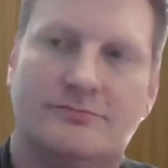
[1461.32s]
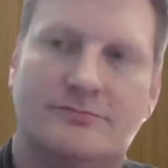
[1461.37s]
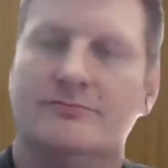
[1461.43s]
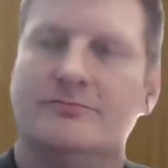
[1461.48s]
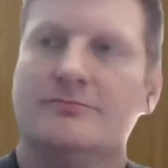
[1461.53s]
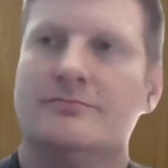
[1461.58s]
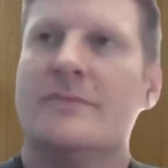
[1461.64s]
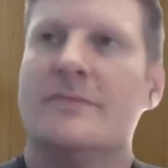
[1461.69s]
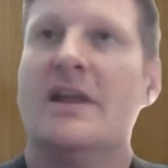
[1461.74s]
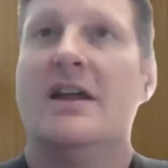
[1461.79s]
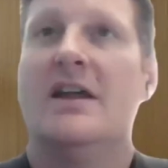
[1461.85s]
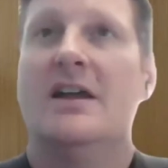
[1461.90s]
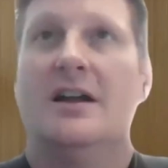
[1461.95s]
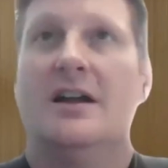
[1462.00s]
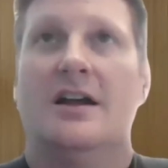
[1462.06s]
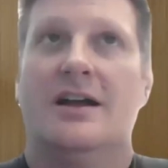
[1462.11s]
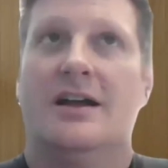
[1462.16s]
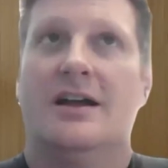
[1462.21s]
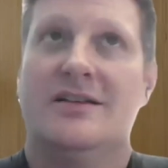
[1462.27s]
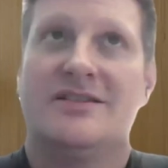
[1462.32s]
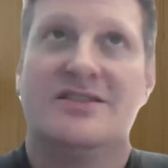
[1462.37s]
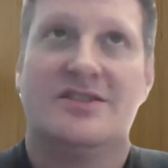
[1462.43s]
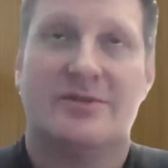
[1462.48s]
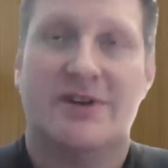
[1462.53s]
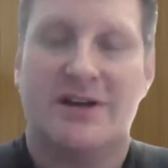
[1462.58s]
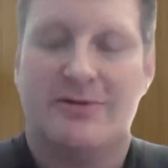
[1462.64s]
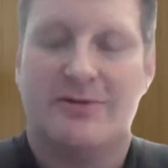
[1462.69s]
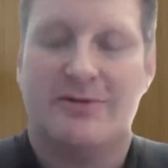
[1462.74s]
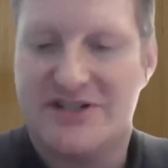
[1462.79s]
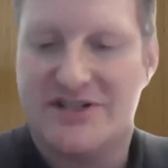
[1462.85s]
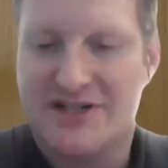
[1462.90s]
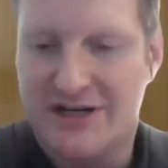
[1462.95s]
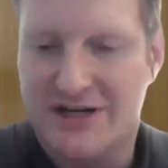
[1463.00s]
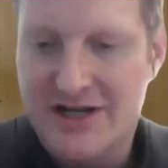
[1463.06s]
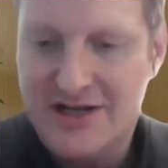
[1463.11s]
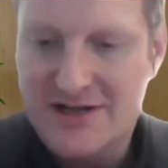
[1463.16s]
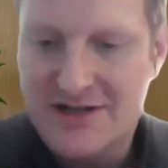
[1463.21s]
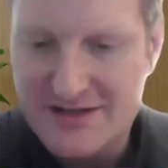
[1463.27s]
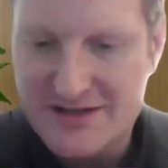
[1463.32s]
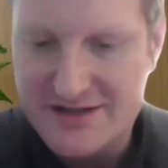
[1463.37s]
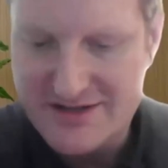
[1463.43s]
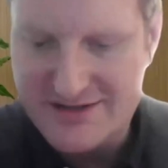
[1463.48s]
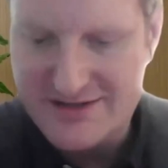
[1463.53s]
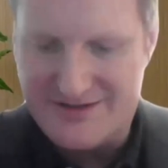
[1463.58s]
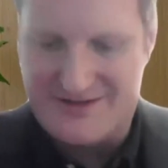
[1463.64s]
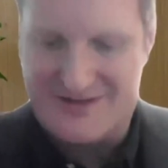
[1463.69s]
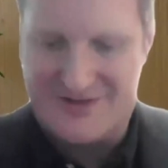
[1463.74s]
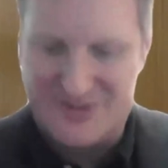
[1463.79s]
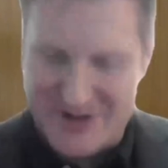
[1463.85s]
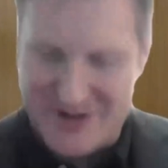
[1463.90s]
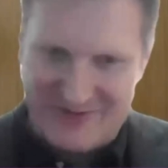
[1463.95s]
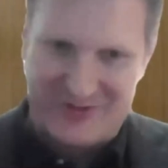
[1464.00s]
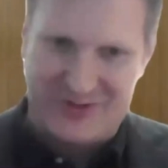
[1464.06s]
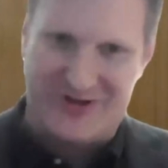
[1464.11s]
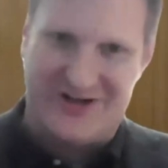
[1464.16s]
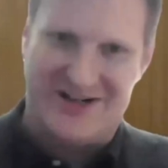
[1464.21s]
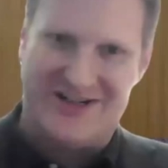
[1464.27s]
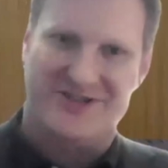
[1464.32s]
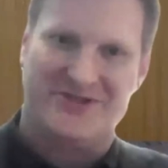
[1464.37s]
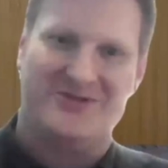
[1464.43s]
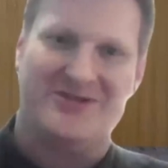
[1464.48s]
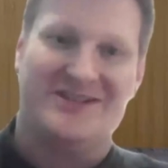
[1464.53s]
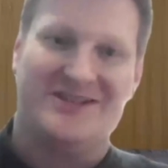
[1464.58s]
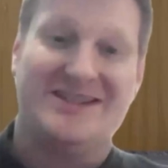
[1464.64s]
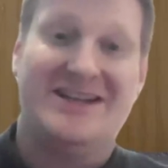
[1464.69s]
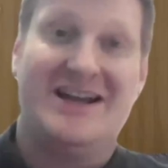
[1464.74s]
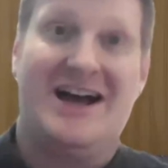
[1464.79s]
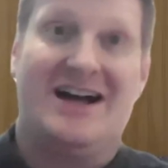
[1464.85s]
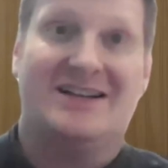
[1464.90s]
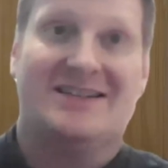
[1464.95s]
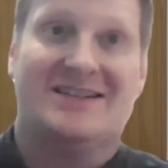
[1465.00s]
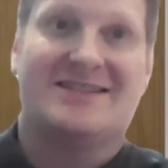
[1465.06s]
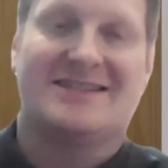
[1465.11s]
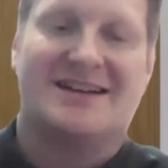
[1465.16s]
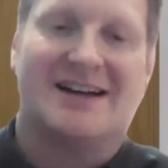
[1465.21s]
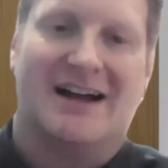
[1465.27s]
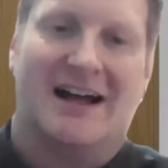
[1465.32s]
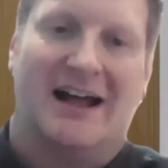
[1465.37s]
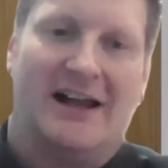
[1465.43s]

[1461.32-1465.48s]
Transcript: Mm-hmm. It's a great question. The straightforward answer is yes.